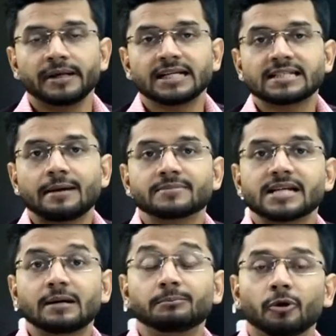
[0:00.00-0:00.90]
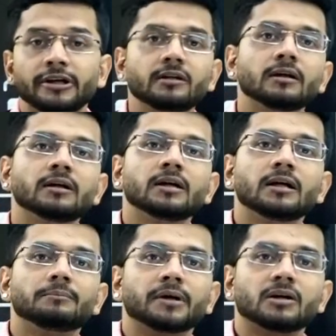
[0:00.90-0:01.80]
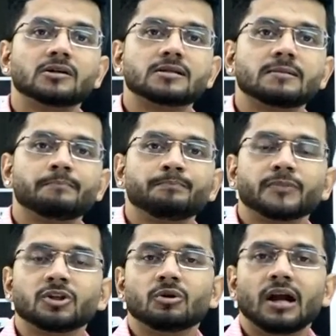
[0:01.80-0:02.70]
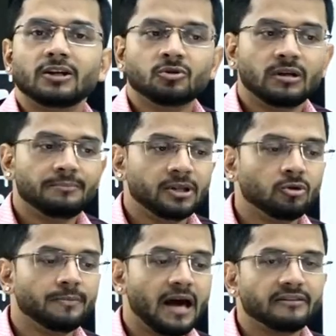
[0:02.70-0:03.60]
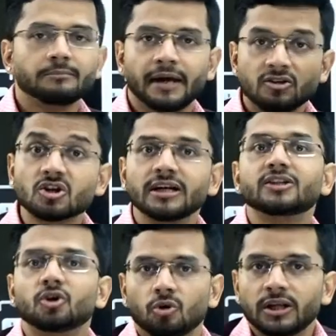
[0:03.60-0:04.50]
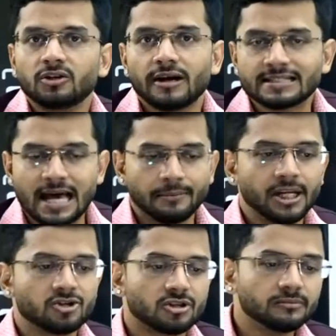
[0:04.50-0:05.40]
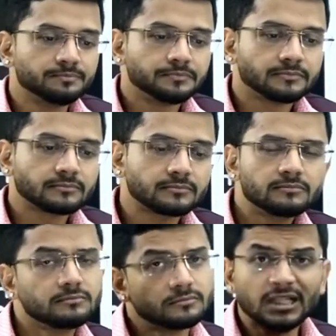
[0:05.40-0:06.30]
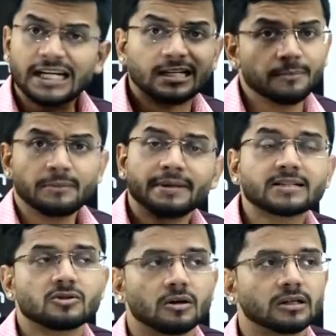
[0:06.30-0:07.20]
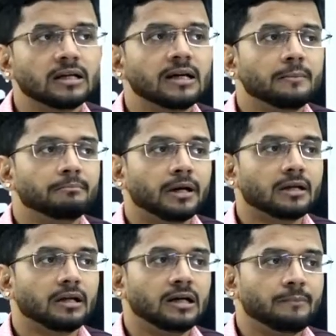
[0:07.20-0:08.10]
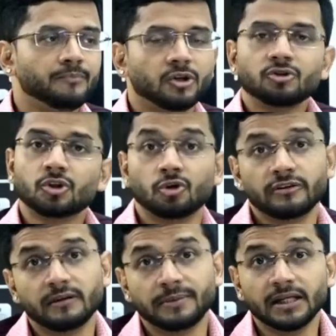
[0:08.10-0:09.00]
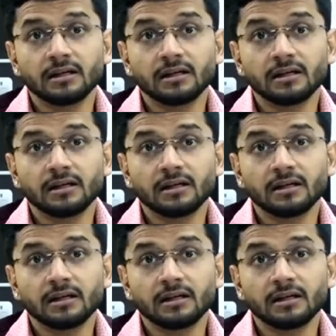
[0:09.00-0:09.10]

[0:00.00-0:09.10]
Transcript: from an exam standpoint because you'll be having majorly theory in your examination. It will be a mixed lot, but theory